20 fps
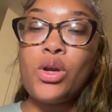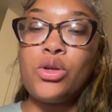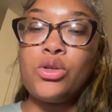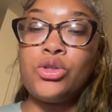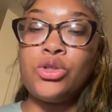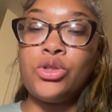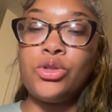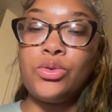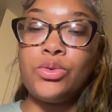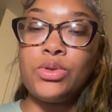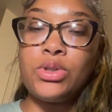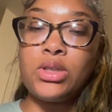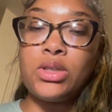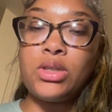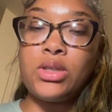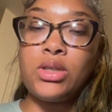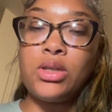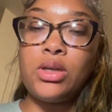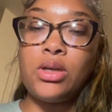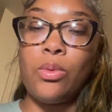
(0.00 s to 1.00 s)

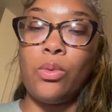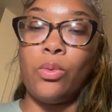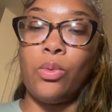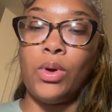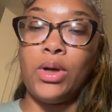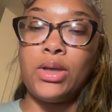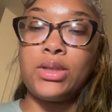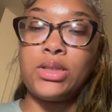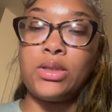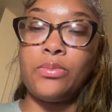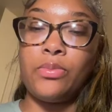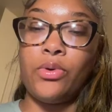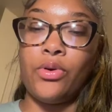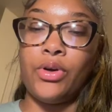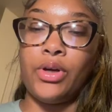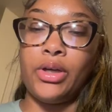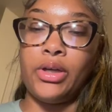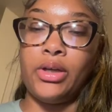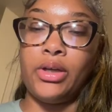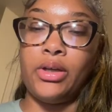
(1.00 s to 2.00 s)
Choosing what's
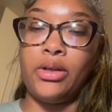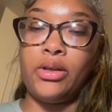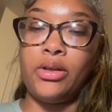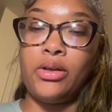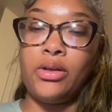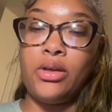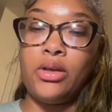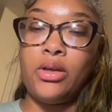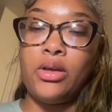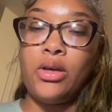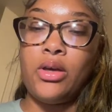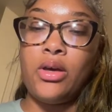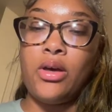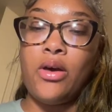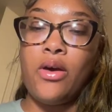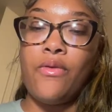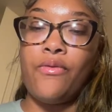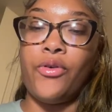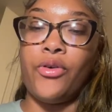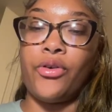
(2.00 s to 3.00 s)
important,
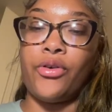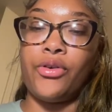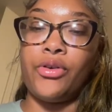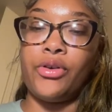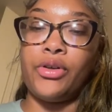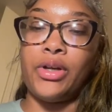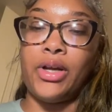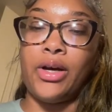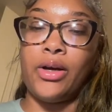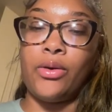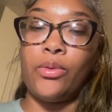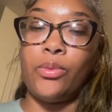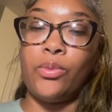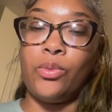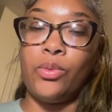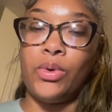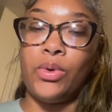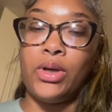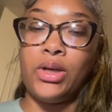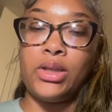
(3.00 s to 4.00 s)
figuring out
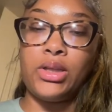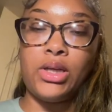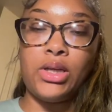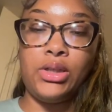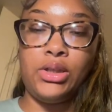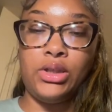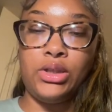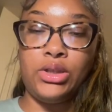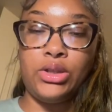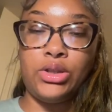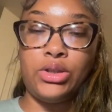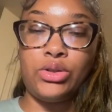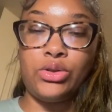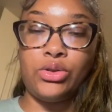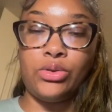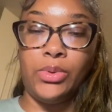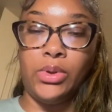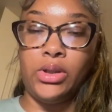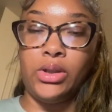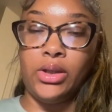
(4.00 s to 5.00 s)
what needs to
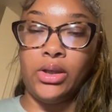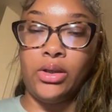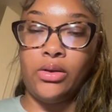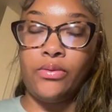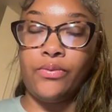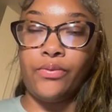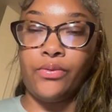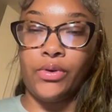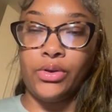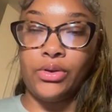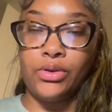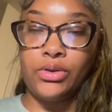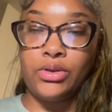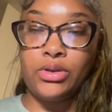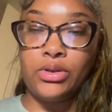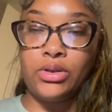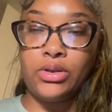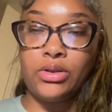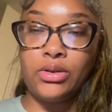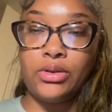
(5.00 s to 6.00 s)
be done first.